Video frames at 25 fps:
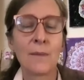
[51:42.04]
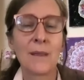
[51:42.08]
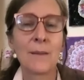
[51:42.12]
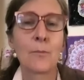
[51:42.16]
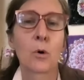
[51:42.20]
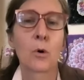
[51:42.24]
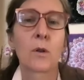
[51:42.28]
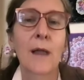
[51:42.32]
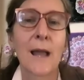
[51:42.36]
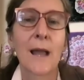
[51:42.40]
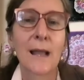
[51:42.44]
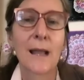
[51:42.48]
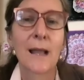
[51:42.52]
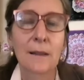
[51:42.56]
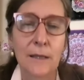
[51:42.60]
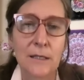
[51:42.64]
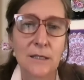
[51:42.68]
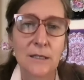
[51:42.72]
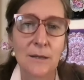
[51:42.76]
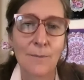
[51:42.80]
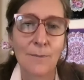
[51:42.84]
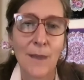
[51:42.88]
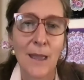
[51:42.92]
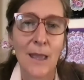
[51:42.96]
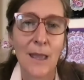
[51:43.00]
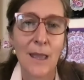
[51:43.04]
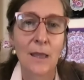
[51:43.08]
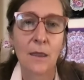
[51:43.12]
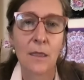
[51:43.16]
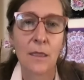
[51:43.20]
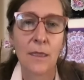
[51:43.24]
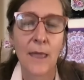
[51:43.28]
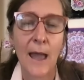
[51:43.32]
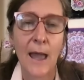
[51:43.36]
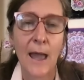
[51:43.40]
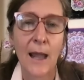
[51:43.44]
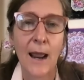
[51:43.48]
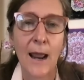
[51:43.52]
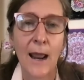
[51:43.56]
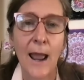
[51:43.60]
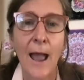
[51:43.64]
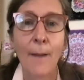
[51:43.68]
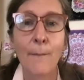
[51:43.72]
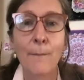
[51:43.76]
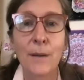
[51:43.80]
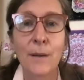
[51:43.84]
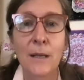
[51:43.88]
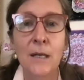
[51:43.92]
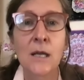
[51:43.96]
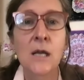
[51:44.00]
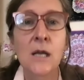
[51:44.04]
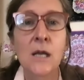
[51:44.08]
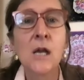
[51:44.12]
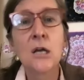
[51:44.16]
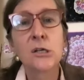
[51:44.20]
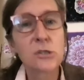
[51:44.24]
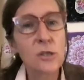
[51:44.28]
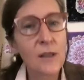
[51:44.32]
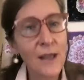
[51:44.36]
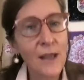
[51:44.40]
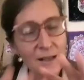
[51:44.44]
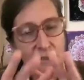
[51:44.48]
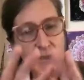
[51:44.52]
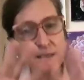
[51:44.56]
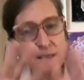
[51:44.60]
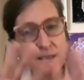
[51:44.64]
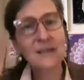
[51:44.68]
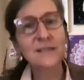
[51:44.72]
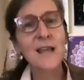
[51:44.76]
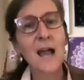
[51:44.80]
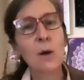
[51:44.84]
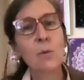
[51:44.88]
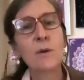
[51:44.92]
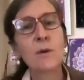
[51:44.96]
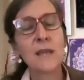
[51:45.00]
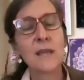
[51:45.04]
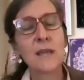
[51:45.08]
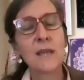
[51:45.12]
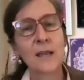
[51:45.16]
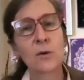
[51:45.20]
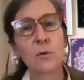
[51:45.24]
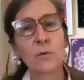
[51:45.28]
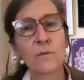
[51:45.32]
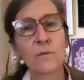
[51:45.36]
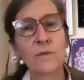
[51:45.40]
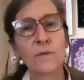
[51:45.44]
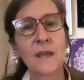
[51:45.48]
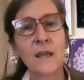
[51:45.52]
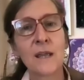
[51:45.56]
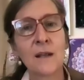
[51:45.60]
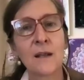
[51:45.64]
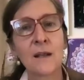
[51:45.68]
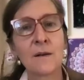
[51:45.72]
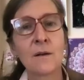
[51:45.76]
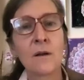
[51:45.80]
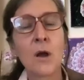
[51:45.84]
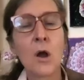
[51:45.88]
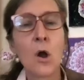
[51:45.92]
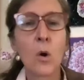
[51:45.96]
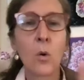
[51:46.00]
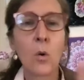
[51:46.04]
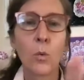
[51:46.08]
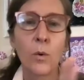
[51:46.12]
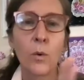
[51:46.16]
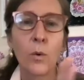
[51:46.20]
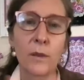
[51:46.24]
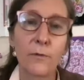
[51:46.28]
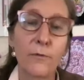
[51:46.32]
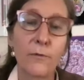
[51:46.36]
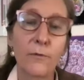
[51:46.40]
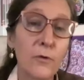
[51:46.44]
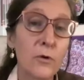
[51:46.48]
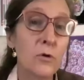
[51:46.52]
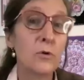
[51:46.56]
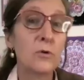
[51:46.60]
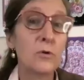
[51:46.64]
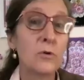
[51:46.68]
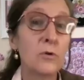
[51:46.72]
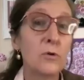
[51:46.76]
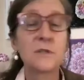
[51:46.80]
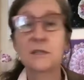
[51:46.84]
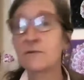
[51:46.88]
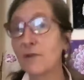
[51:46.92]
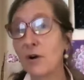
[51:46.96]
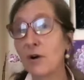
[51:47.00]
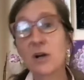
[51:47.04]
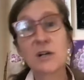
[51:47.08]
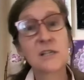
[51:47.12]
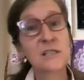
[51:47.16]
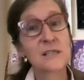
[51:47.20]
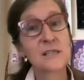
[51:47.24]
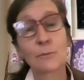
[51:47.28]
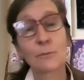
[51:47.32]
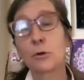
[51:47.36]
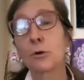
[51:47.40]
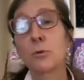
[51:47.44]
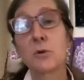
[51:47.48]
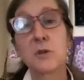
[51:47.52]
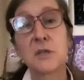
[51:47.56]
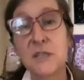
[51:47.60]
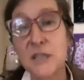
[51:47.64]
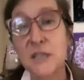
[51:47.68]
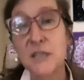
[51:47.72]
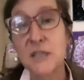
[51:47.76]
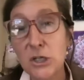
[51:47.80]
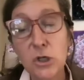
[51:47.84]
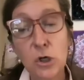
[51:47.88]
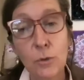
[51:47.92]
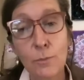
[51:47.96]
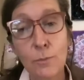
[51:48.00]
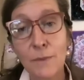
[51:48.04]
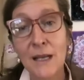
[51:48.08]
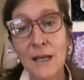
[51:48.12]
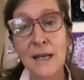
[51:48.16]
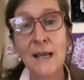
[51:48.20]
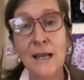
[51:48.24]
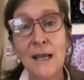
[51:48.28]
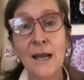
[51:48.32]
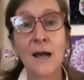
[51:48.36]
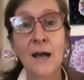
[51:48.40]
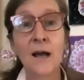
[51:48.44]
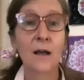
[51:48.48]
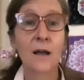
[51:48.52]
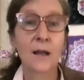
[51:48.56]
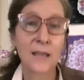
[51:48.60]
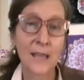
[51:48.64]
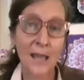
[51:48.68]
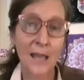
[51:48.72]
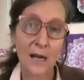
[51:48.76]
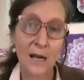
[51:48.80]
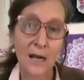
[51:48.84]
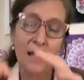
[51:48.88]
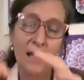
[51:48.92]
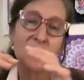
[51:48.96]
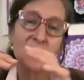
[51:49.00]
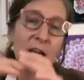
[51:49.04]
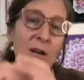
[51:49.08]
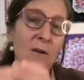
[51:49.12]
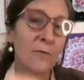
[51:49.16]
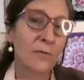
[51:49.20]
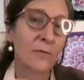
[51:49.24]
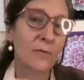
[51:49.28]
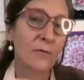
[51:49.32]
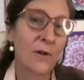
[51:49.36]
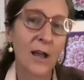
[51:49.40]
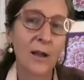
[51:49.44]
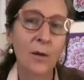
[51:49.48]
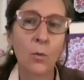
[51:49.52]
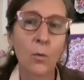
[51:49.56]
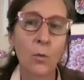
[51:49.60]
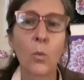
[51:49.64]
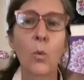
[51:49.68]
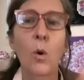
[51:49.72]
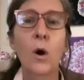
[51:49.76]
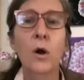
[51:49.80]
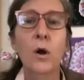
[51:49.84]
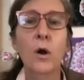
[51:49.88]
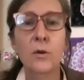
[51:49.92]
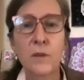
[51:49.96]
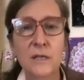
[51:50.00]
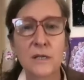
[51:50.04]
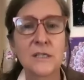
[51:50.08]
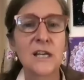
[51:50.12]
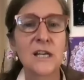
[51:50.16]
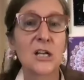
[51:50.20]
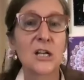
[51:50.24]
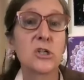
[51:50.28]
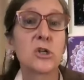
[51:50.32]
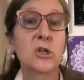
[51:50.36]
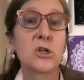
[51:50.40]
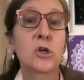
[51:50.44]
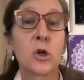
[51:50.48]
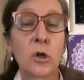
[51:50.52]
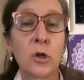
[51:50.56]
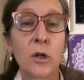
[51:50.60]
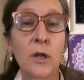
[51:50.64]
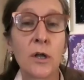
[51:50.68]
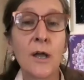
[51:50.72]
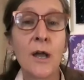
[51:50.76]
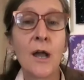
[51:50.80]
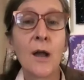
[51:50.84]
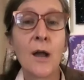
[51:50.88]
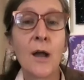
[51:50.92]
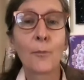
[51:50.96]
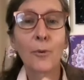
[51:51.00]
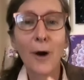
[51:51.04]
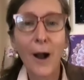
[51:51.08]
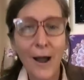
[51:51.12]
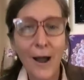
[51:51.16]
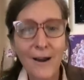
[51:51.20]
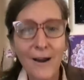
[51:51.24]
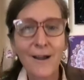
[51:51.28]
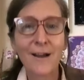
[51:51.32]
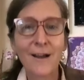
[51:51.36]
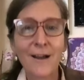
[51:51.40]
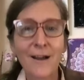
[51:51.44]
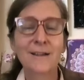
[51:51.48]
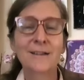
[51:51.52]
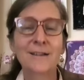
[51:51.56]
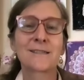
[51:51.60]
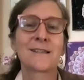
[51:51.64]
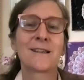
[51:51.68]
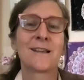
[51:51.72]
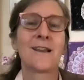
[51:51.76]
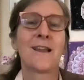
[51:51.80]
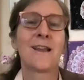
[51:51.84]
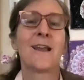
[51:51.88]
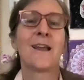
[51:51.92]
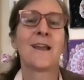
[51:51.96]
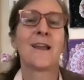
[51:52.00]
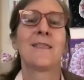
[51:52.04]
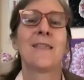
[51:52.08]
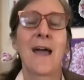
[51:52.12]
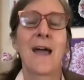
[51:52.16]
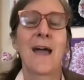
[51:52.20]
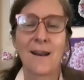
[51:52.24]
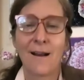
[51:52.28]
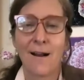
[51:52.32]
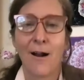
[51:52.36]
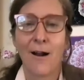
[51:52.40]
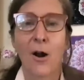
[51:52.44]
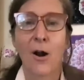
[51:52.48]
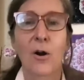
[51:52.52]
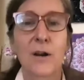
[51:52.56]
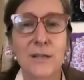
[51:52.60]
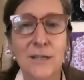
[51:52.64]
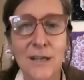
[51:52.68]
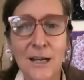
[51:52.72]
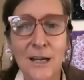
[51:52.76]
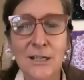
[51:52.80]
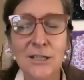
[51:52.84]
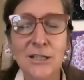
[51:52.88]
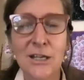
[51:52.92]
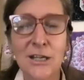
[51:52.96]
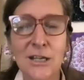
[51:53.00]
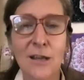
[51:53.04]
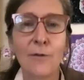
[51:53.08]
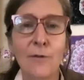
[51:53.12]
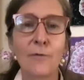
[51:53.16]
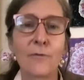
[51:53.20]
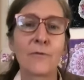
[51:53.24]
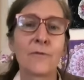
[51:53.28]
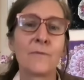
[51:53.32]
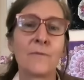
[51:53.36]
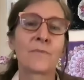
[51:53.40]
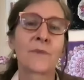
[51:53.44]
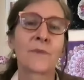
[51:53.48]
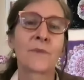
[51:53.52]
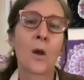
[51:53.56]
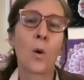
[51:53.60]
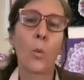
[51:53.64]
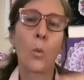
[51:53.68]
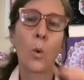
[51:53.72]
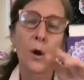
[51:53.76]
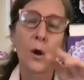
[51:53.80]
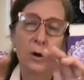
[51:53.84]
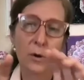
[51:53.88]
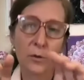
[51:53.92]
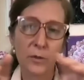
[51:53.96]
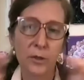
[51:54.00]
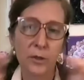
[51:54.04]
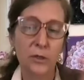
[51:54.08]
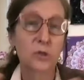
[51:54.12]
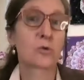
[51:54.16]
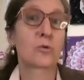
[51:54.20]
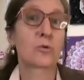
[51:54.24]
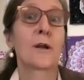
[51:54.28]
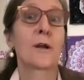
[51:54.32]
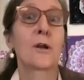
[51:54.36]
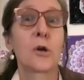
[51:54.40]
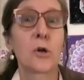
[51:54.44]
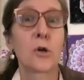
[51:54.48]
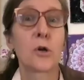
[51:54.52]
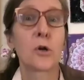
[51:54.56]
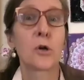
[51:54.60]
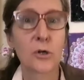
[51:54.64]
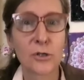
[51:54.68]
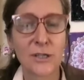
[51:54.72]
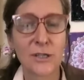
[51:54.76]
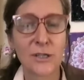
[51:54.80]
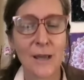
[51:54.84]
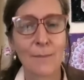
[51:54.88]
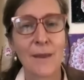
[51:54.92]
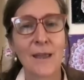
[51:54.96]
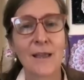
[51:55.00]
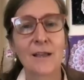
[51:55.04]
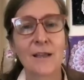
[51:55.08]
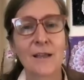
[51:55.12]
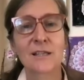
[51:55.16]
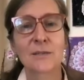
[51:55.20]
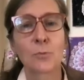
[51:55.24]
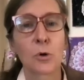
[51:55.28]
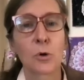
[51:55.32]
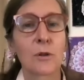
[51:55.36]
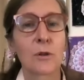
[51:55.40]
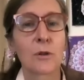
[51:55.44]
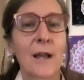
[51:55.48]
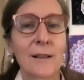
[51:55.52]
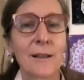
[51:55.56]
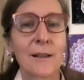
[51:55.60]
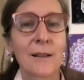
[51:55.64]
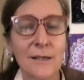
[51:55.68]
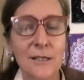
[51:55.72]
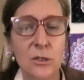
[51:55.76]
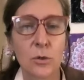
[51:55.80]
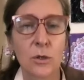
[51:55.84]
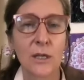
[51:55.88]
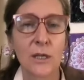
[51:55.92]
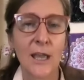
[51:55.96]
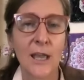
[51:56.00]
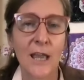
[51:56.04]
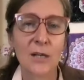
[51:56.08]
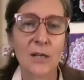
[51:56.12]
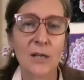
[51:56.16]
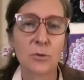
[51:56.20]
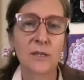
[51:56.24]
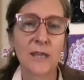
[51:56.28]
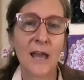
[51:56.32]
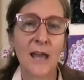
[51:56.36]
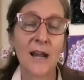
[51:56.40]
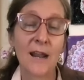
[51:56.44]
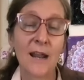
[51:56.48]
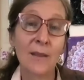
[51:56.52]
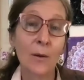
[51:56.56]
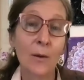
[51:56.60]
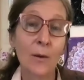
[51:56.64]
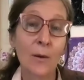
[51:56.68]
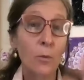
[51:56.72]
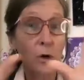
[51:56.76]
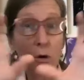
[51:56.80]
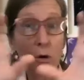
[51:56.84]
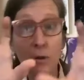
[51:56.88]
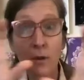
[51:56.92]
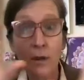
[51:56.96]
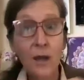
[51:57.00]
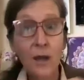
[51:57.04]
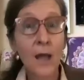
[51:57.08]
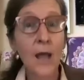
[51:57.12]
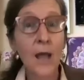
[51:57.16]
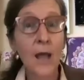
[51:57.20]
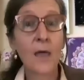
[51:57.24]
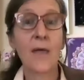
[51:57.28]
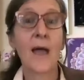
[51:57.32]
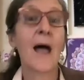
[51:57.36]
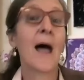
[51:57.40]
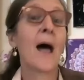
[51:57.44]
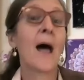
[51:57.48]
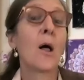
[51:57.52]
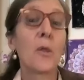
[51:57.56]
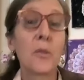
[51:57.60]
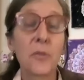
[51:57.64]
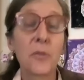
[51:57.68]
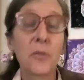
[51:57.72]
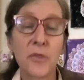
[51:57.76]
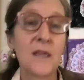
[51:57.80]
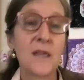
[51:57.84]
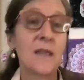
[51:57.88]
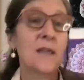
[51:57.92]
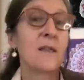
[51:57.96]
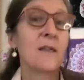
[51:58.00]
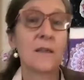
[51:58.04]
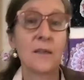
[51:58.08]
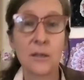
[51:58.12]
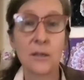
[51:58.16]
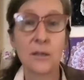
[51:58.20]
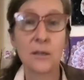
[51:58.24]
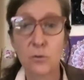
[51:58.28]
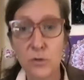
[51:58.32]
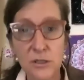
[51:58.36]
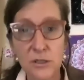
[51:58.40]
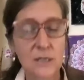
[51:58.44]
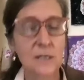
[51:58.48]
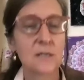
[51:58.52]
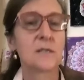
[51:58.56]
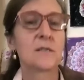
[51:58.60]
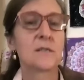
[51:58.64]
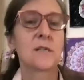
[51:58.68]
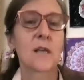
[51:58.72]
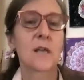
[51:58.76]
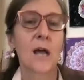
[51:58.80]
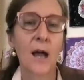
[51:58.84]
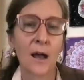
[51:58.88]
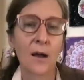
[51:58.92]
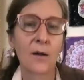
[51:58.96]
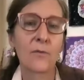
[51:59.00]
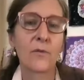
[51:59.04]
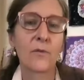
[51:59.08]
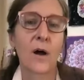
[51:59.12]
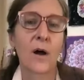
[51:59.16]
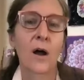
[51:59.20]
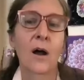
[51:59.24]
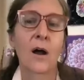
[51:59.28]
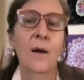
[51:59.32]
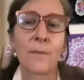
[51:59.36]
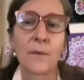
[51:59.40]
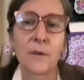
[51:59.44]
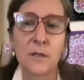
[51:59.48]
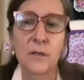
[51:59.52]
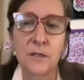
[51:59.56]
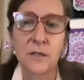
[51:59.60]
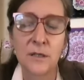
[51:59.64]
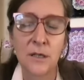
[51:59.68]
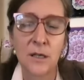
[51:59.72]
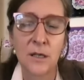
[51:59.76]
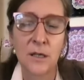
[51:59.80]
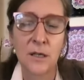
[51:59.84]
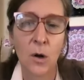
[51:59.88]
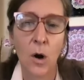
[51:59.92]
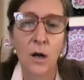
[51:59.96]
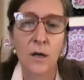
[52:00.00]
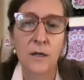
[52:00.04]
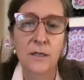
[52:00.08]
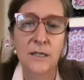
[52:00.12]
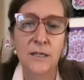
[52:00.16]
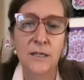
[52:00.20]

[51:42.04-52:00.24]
be more likely to make that happen. So that's that's how we intervene with foods. It's very similar with digital media. Again, identifying what are the digital products that are addictive, what are the triggers that make us more likely to engage with that, and then what are the healthy uses of um, you know